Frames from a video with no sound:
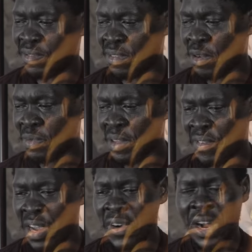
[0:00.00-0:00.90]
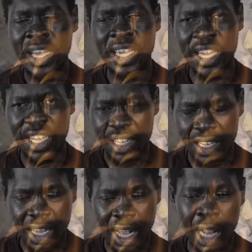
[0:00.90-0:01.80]
from the Vairagya
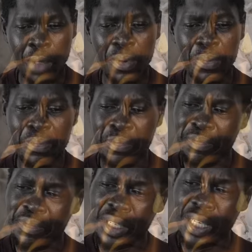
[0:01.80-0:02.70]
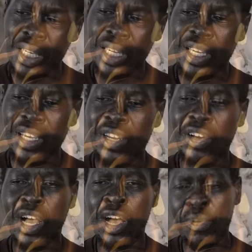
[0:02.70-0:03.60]
album, you
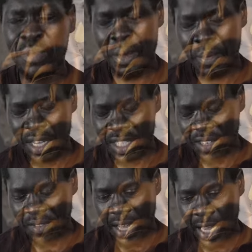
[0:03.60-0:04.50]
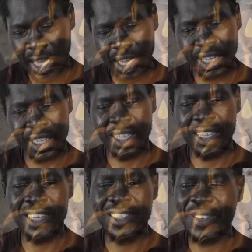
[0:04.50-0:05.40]
know, Om Namah Shivaya.
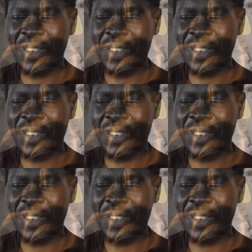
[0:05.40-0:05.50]
That's the